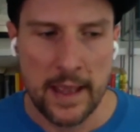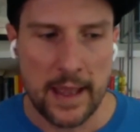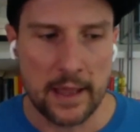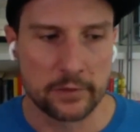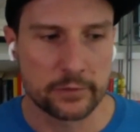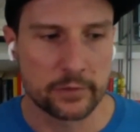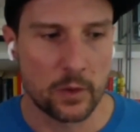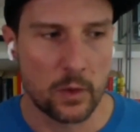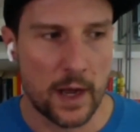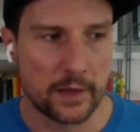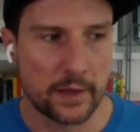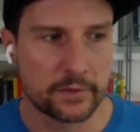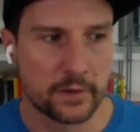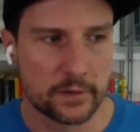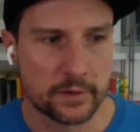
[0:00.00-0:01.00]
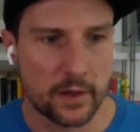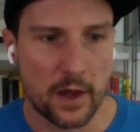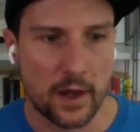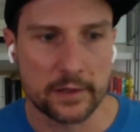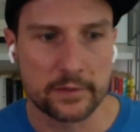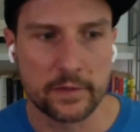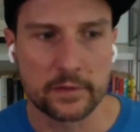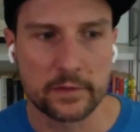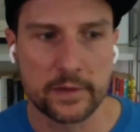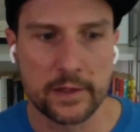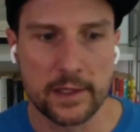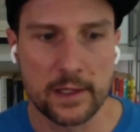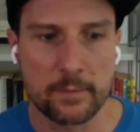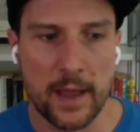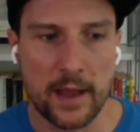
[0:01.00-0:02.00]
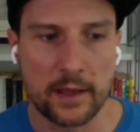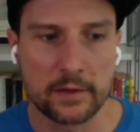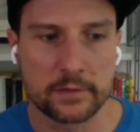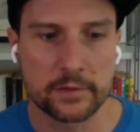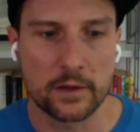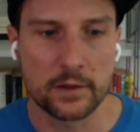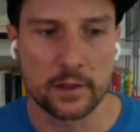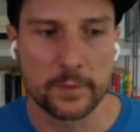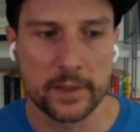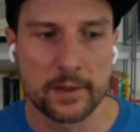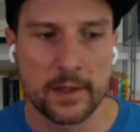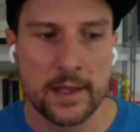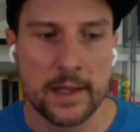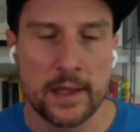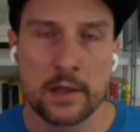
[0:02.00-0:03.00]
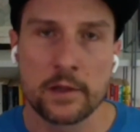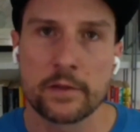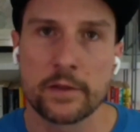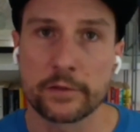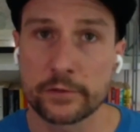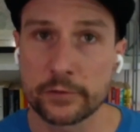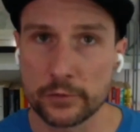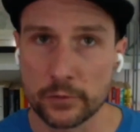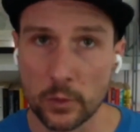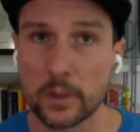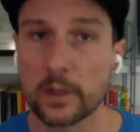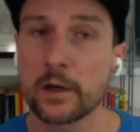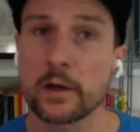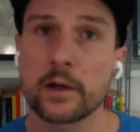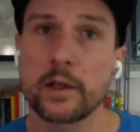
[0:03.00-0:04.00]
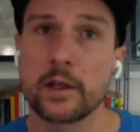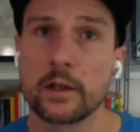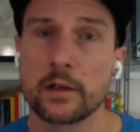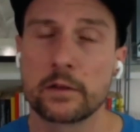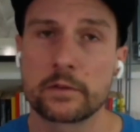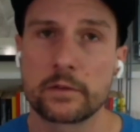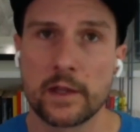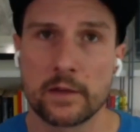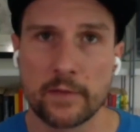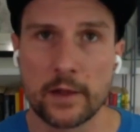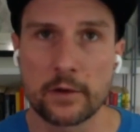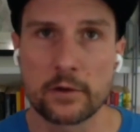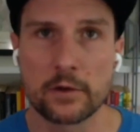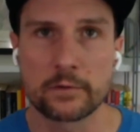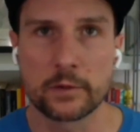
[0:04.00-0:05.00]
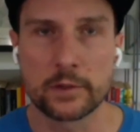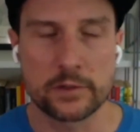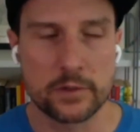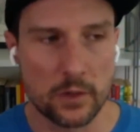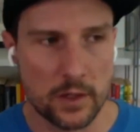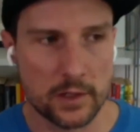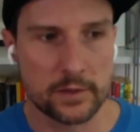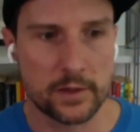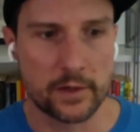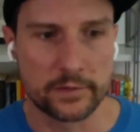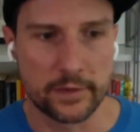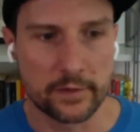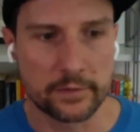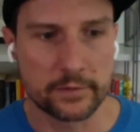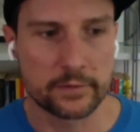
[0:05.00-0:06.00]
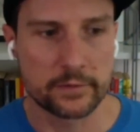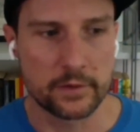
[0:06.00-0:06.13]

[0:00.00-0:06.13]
And so I started talking to the team at Salomon, the store in Vancouver, which no longer exists.